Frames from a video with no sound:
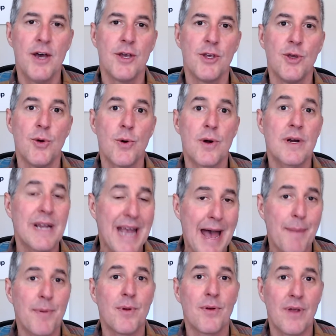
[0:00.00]
your
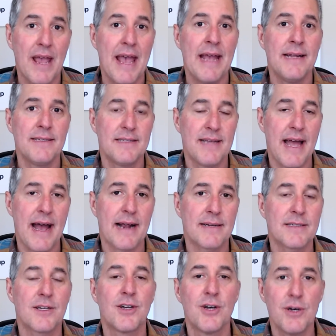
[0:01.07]
capital gains
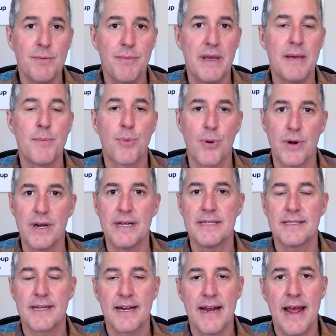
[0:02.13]
tax could be pretty
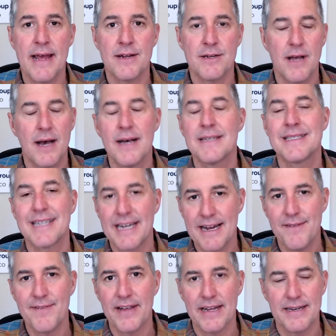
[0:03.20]

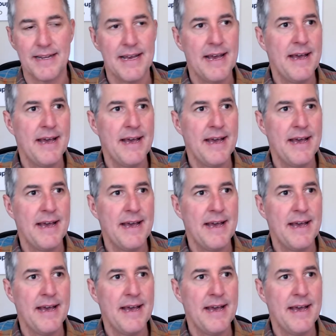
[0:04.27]
significant.